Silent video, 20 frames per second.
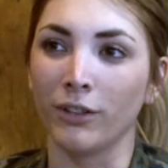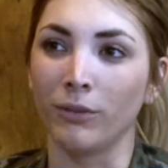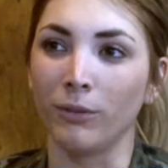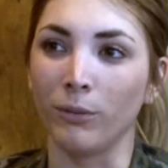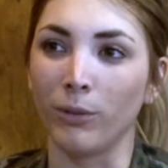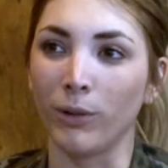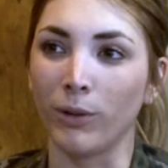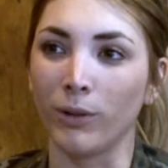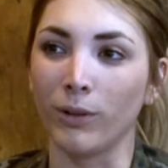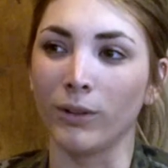
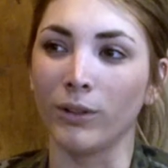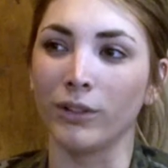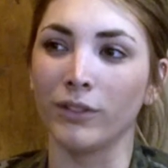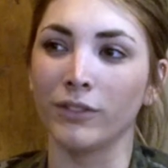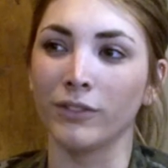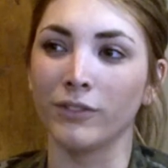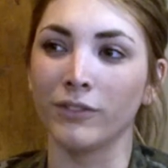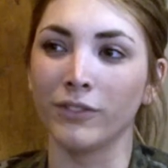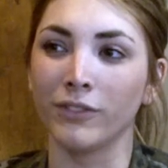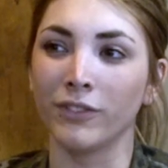Well,
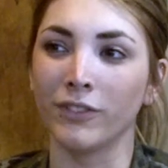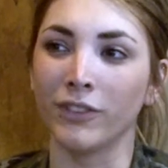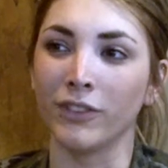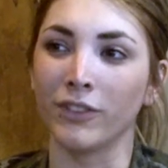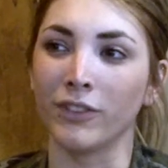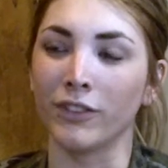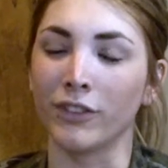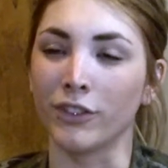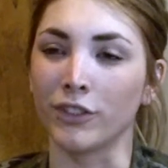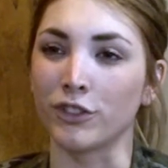
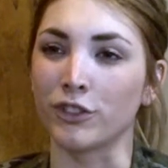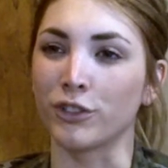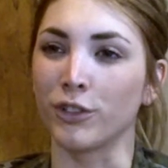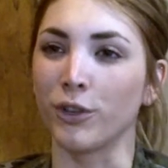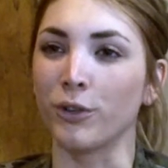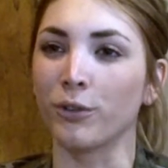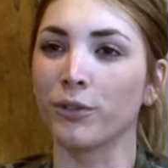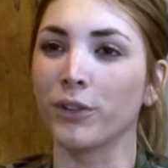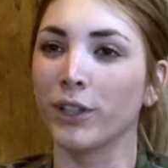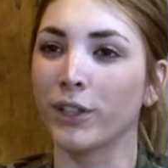there's
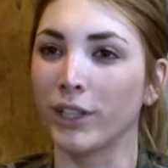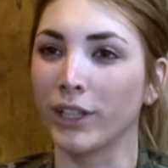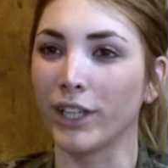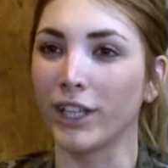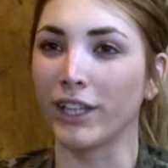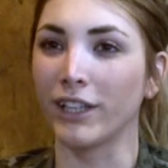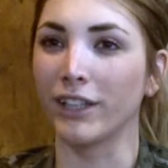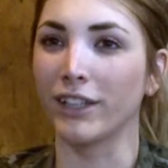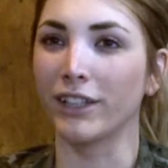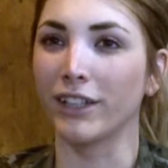no
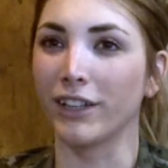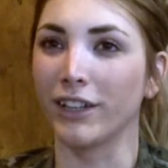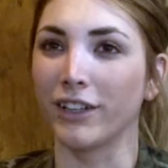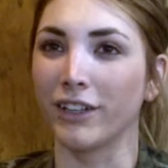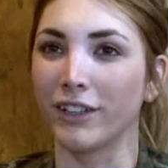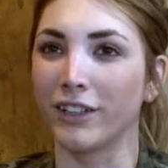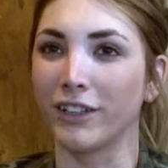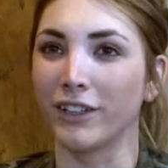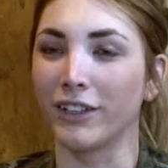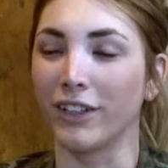really
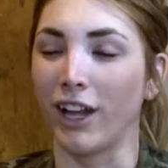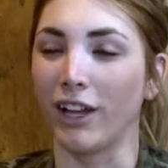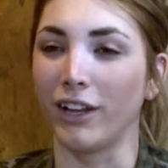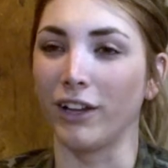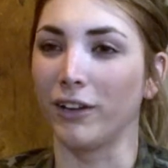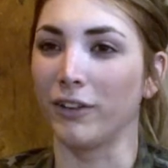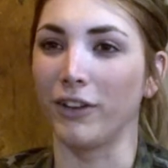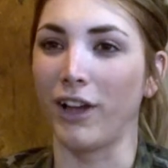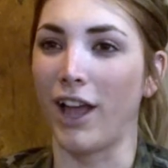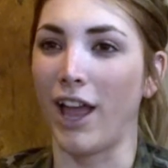
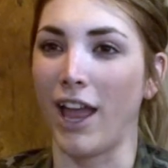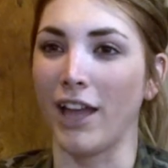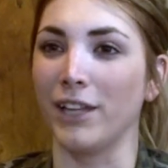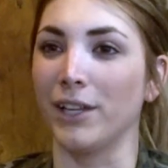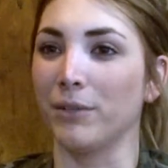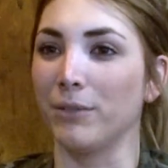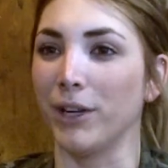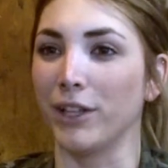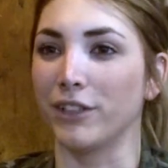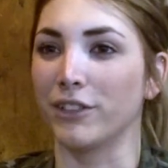
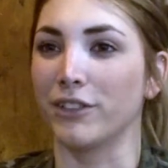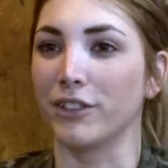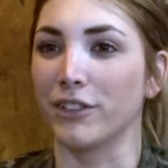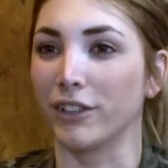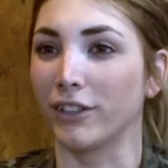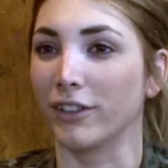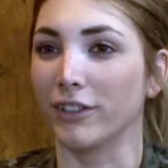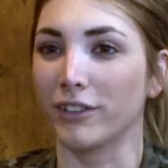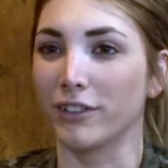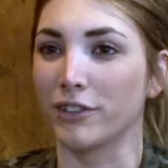any way
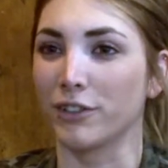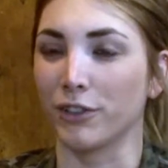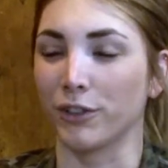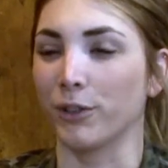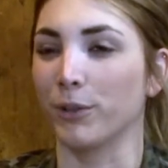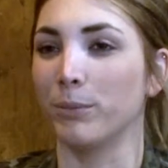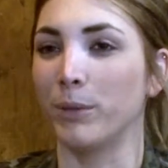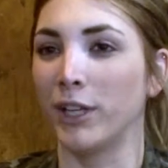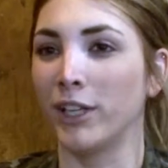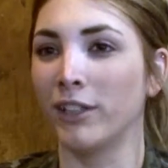to
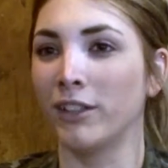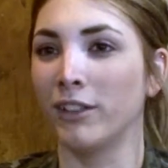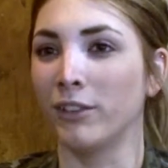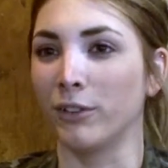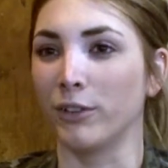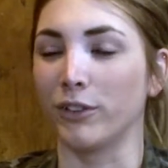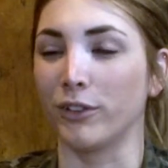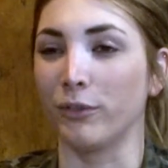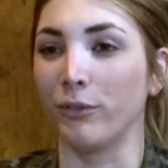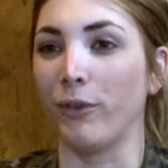determine
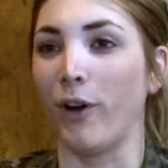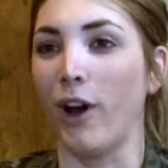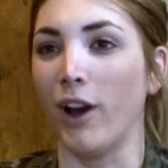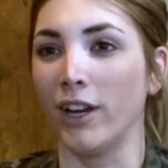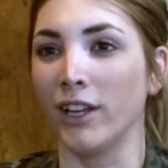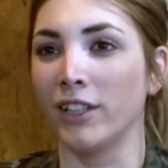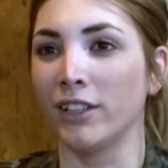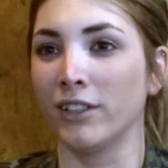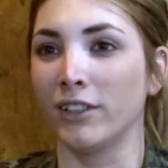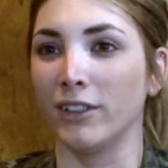or
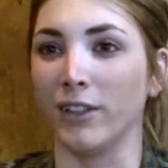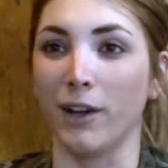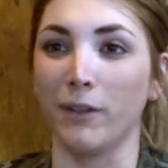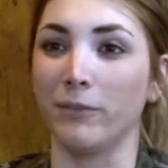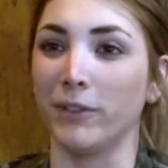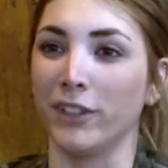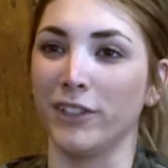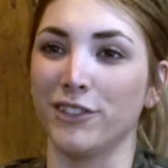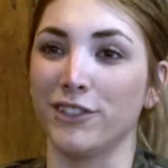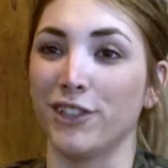define
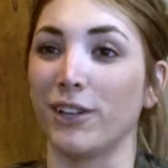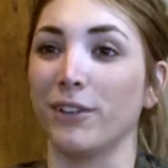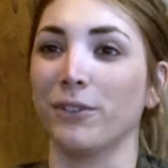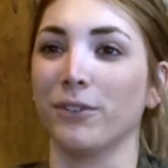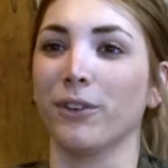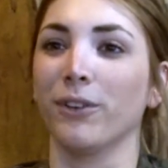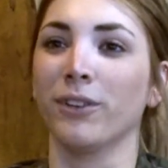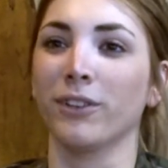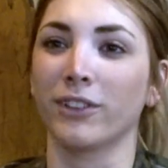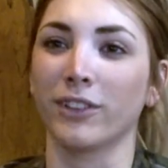love in
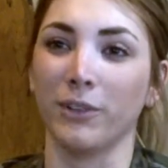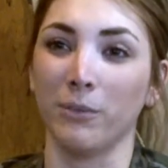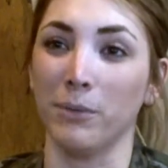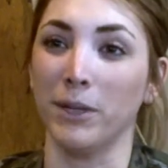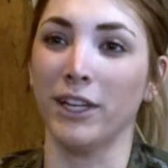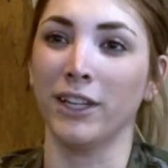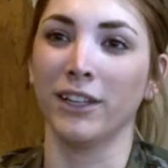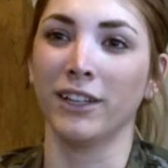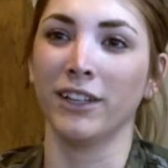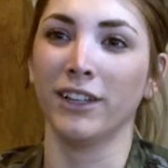general to
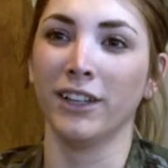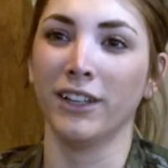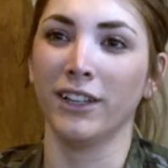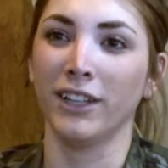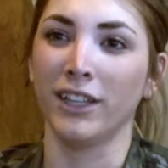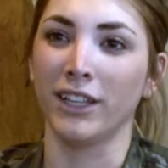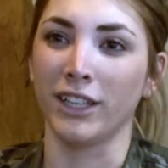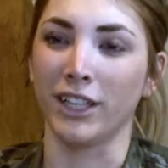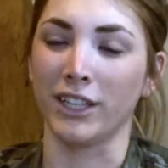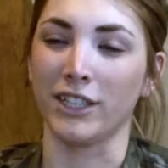me.
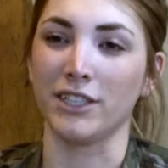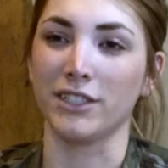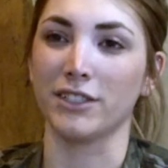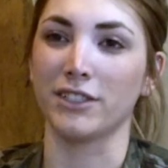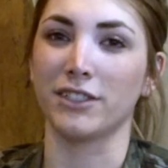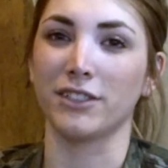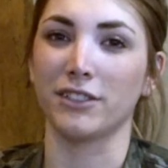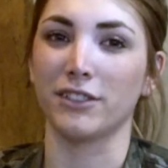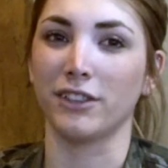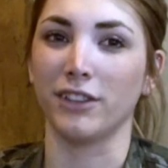
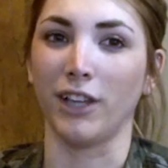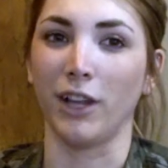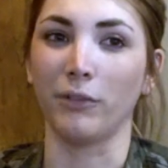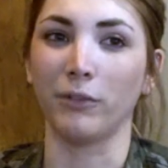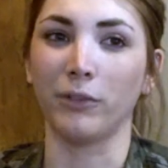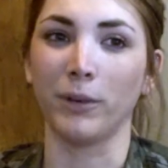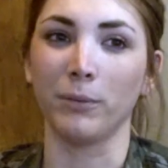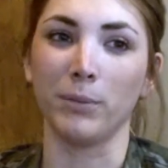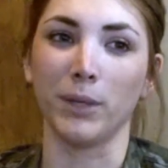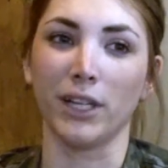Because
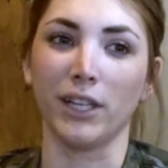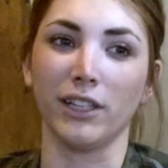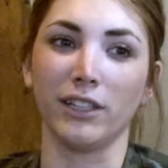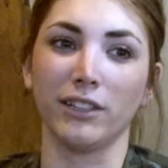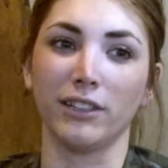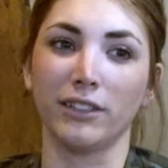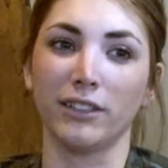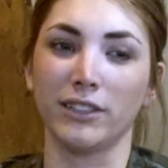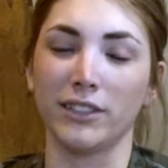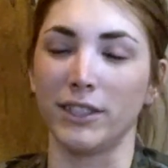love could be
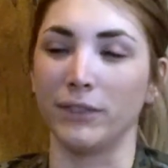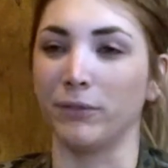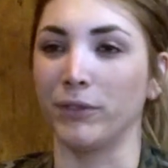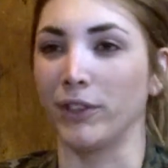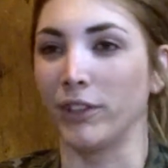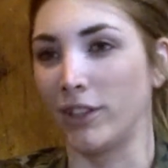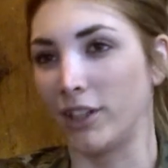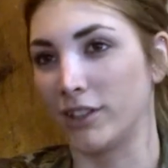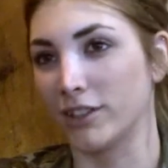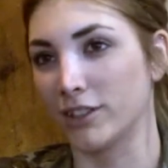
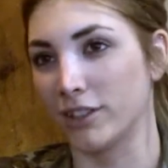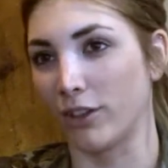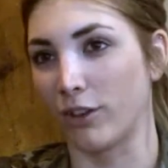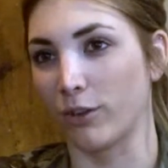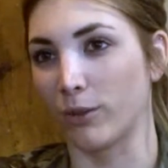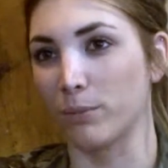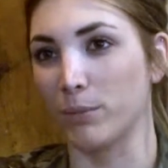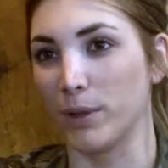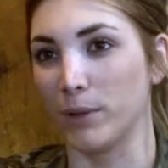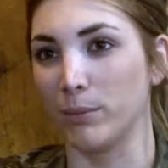different things to
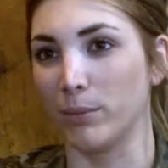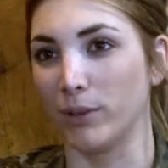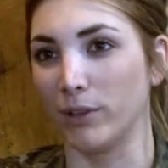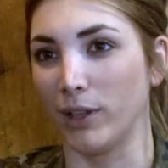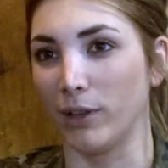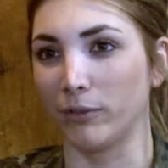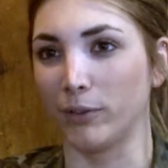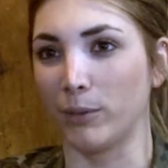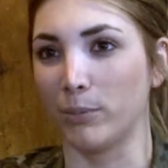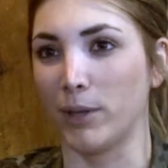other people.
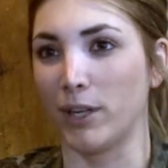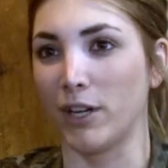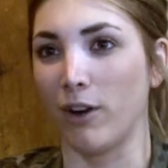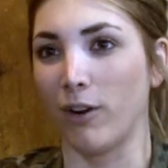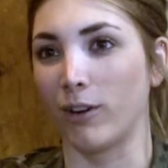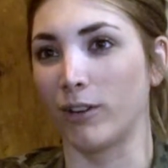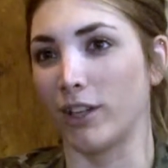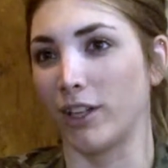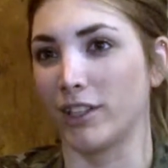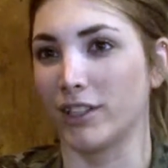Love could be
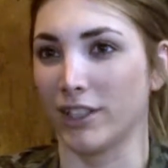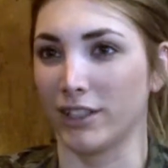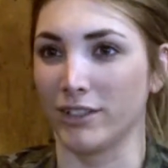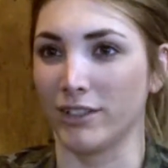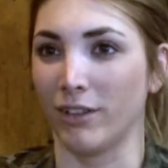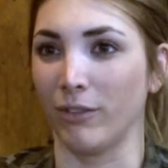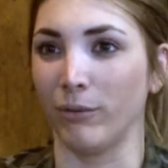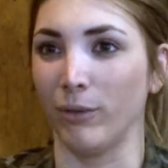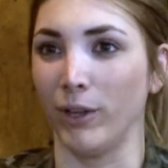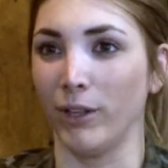harder to
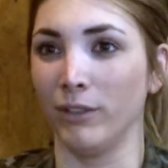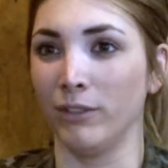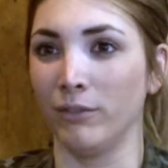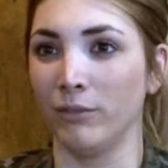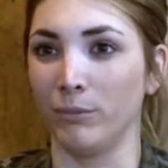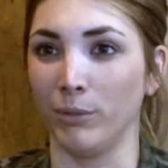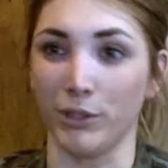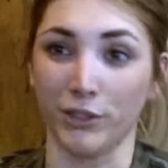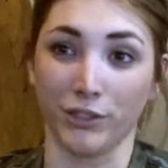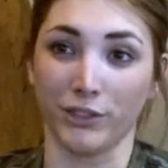someone,
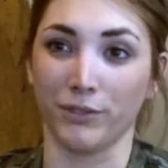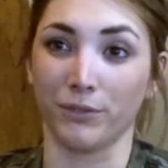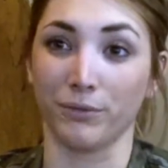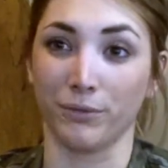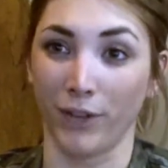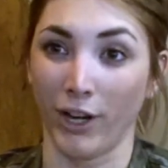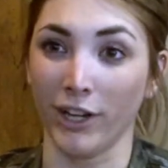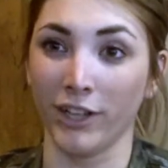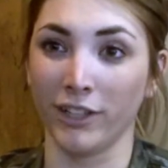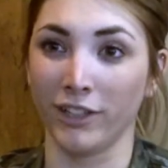which is
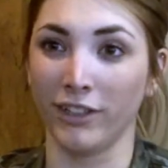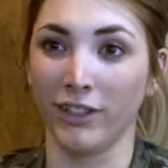right.